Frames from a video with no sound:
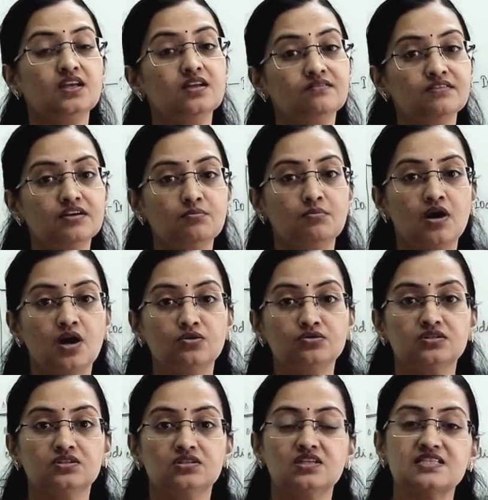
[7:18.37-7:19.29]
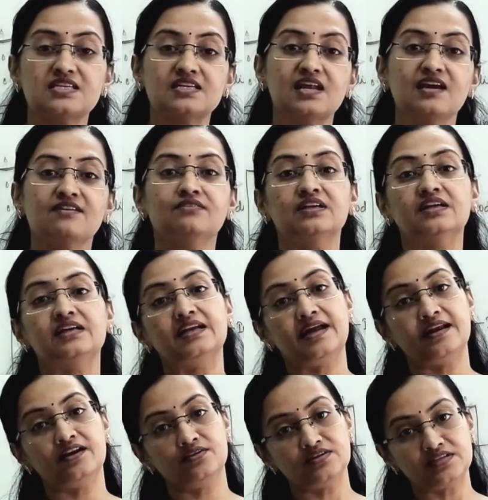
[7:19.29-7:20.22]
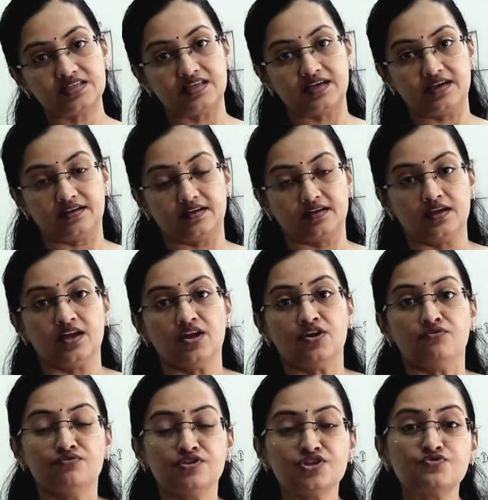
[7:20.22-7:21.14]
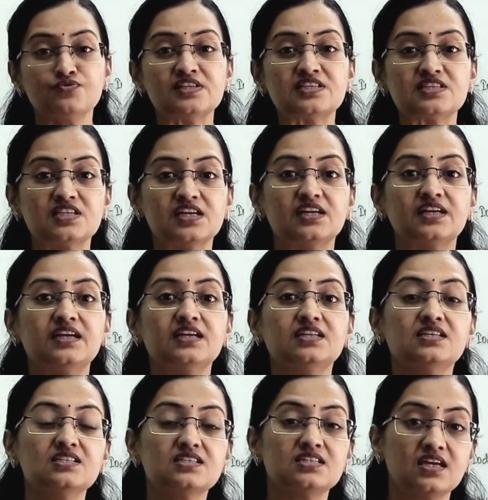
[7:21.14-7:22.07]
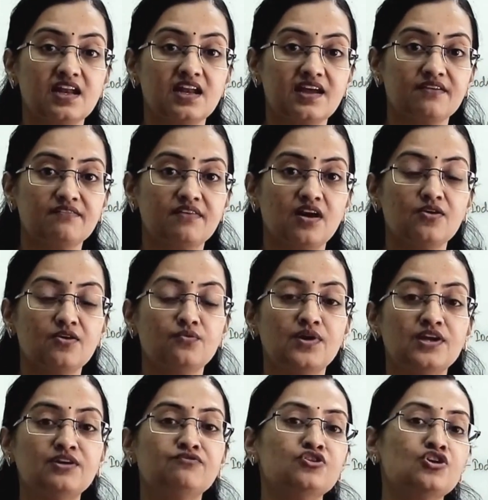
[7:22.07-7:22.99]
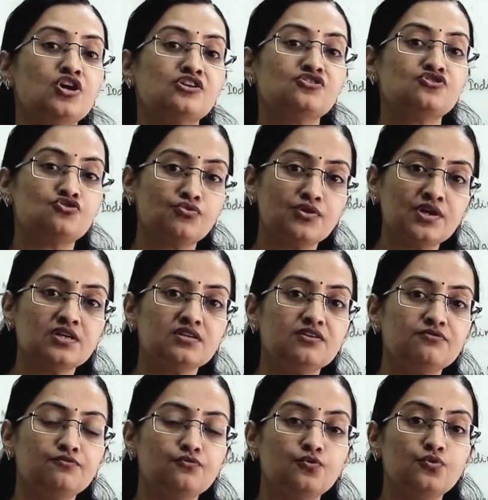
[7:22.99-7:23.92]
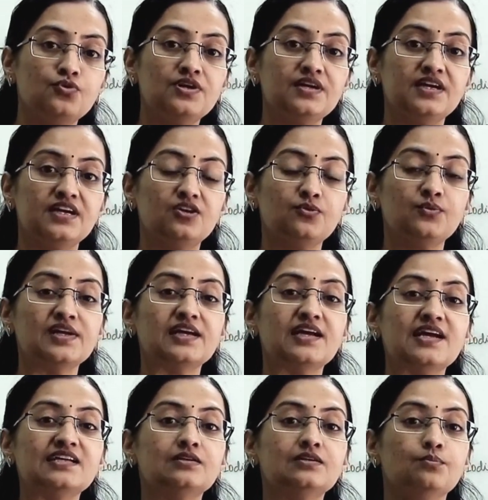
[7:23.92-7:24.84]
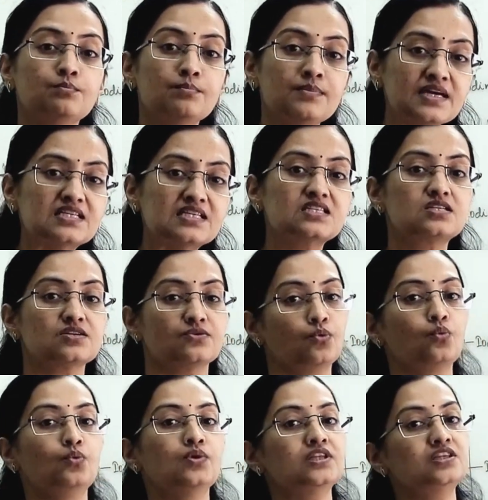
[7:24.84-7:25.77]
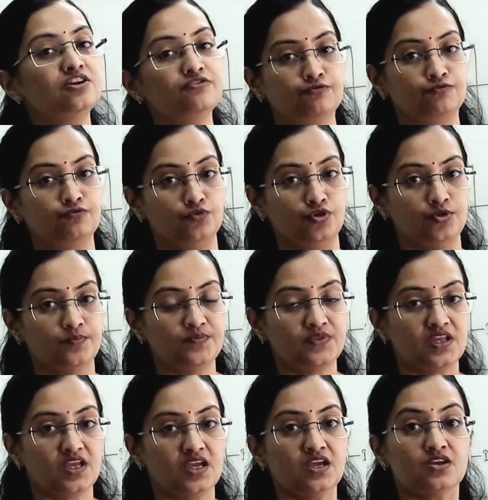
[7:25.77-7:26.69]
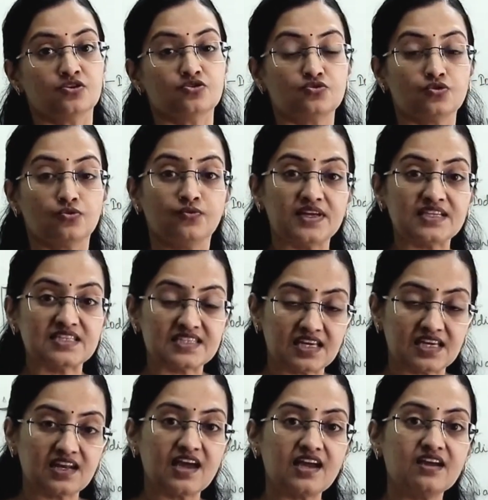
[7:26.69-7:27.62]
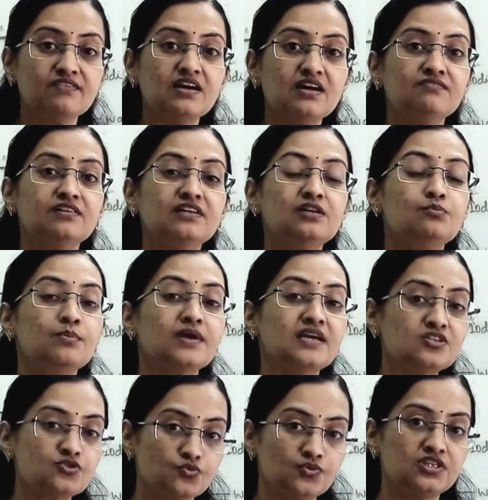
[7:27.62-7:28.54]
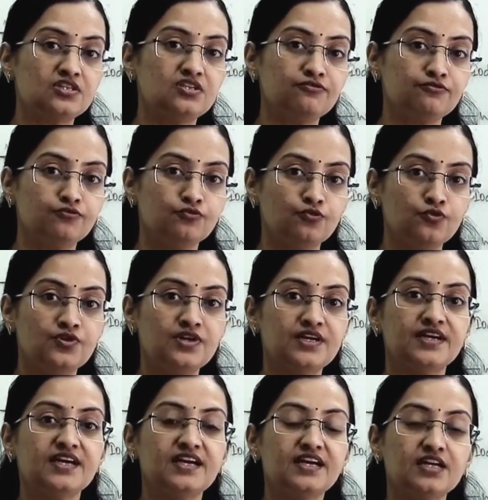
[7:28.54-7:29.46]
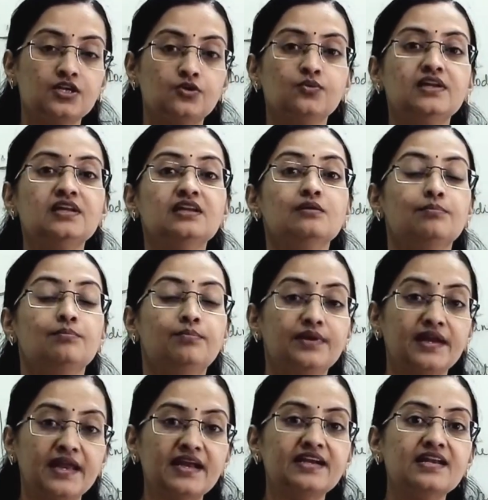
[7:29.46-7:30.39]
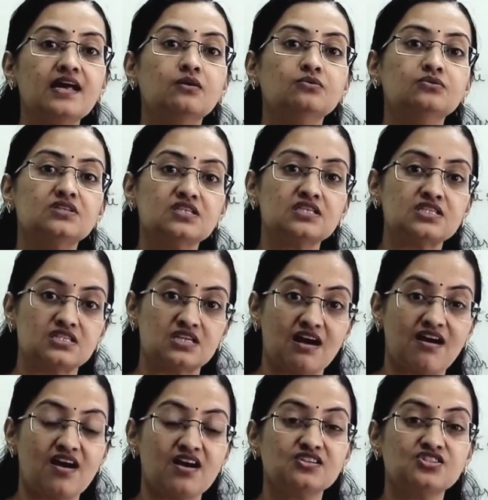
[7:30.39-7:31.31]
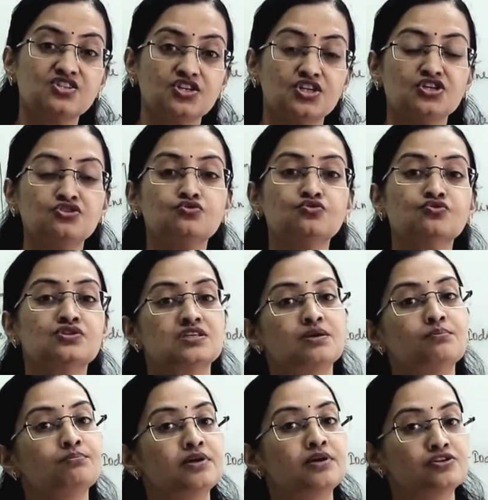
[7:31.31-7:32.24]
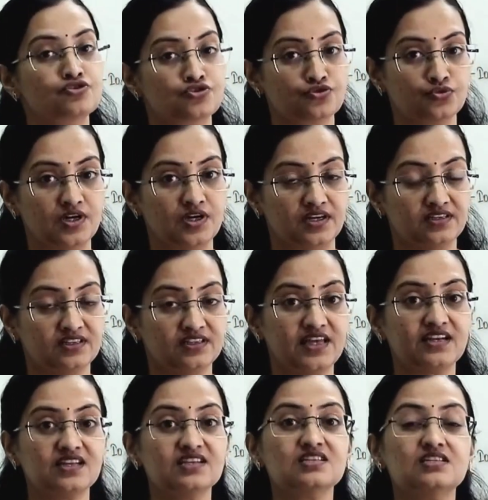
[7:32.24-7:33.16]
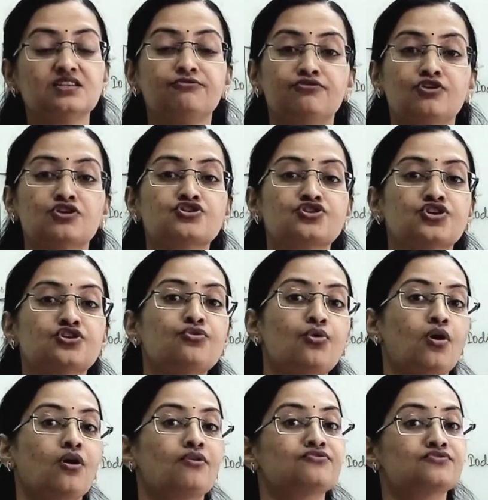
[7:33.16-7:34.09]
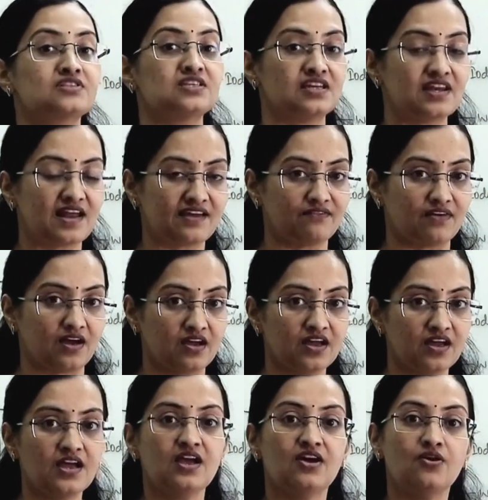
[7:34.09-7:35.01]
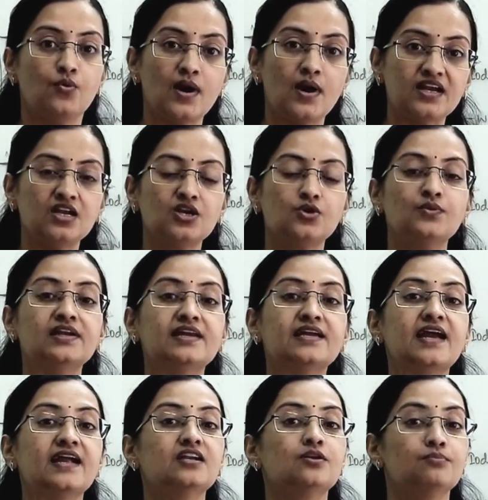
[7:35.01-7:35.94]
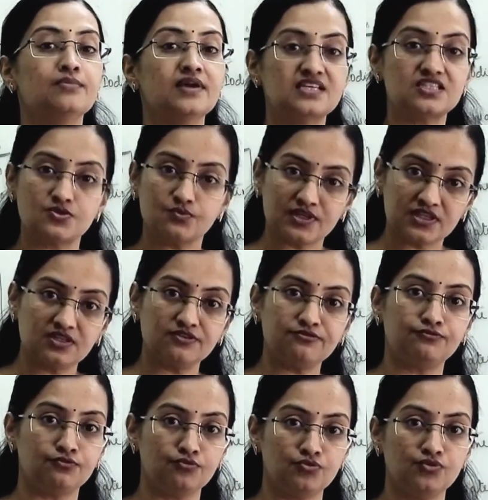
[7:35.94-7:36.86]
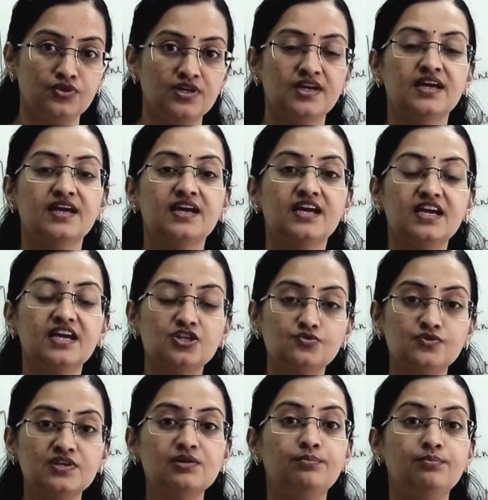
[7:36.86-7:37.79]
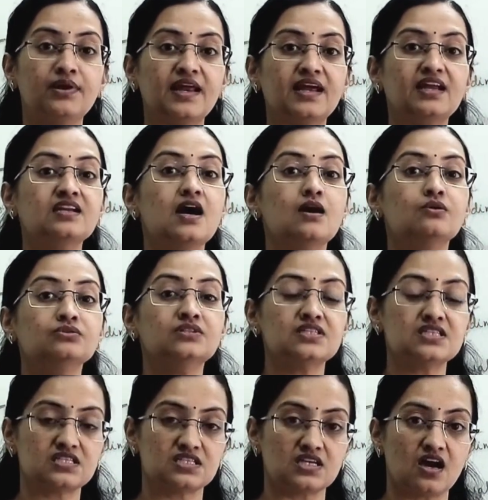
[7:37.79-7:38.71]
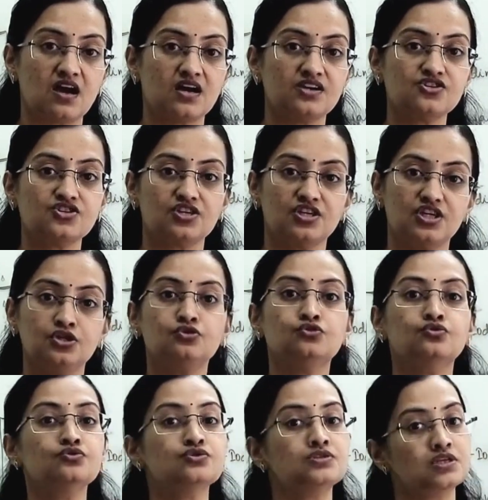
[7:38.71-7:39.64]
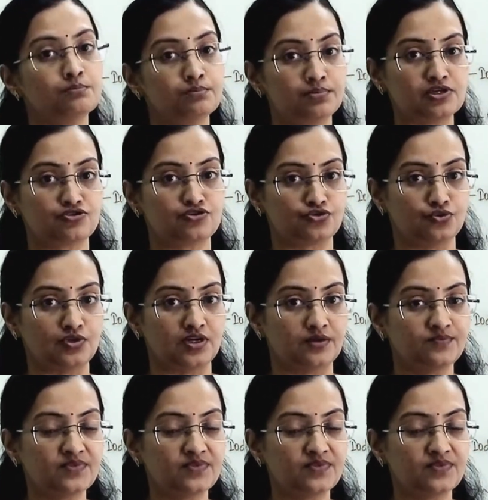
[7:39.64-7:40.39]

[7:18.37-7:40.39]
our mouth, the salivary gland is there, which will secrete the saliva. When we are chewing the food, it will get mixed with the food. So when saliva will mix with the food, it will break down the starch into simple sugar. That is the function of saliva. When it will get mixed with the food, it will break down the starch into simple sugar.